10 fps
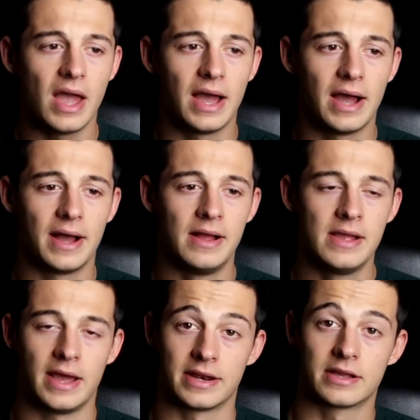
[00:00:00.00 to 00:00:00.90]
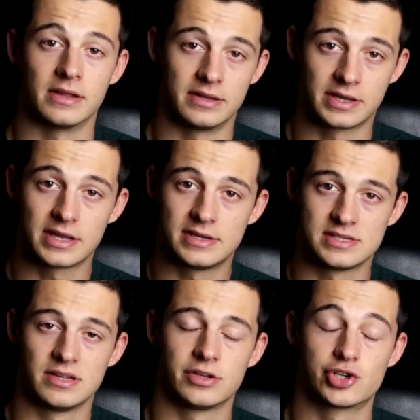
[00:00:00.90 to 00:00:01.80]
uh, and the kid has
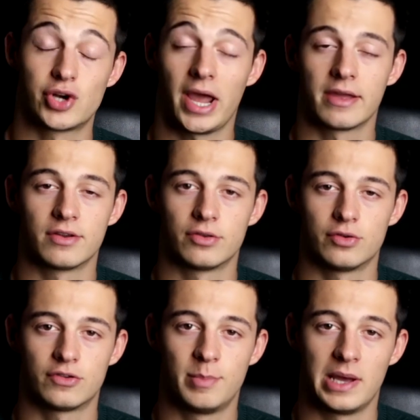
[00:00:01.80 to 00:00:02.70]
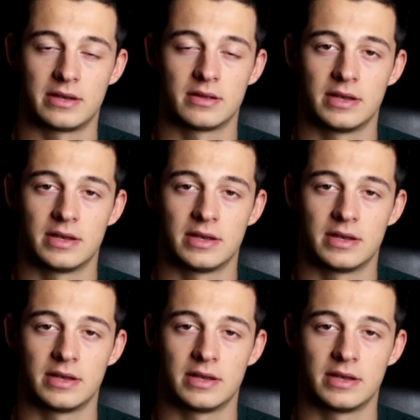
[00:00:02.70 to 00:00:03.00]
a little dragon under his bed.